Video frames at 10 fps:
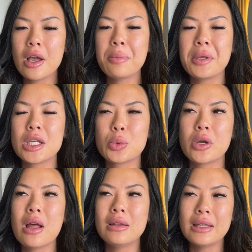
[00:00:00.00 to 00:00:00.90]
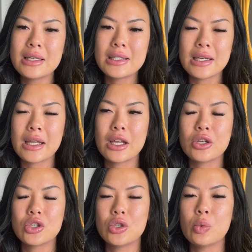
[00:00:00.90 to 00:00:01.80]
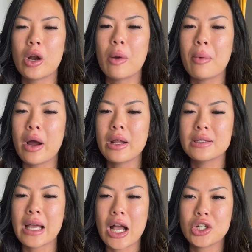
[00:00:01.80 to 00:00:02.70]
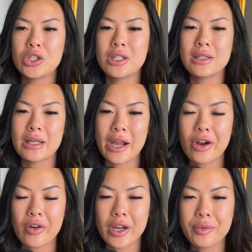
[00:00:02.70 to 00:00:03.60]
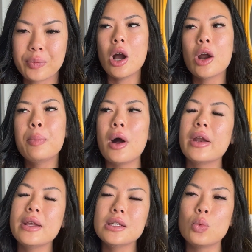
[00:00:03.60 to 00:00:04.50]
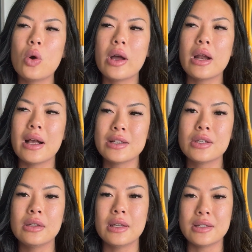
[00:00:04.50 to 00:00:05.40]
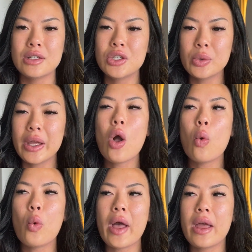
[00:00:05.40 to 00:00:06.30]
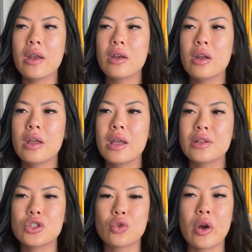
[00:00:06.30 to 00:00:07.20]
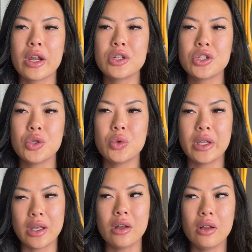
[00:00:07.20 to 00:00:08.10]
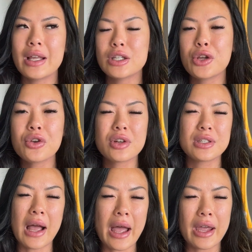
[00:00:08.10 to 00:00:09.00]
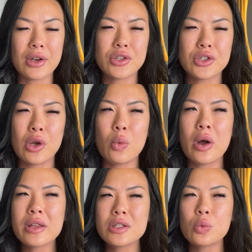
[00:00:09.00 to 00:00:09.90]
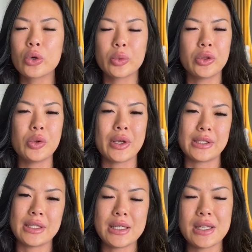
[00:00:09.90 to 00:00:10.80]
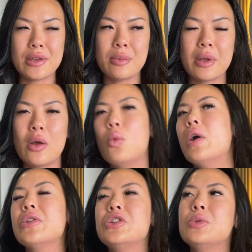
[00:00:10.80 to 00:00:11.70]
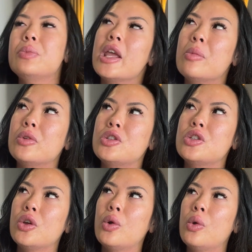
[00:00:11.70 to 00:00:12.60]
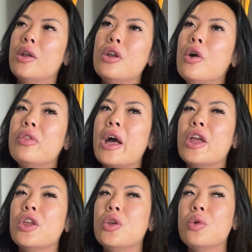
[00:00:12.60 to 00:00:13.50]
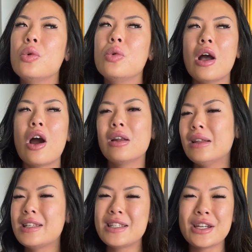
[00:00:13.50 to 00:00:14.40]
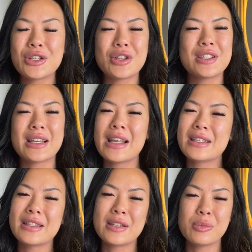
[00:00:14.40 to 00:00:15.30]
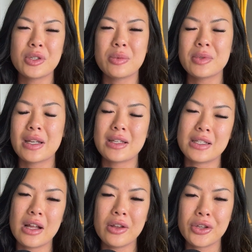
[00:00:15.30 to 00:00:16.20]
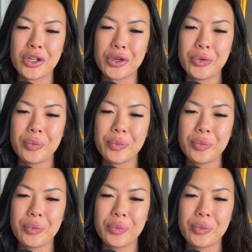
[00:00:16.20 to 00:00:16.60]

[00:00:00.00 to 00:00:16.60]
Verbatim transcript: because we're not listening to what our body is actually desiring. Our bodies want us to listen to it when it's trying to heal. It's on your side. So it wants to work with you as a team and it wants to be able to know that you are listening to the signs and symptoms that it's telling you.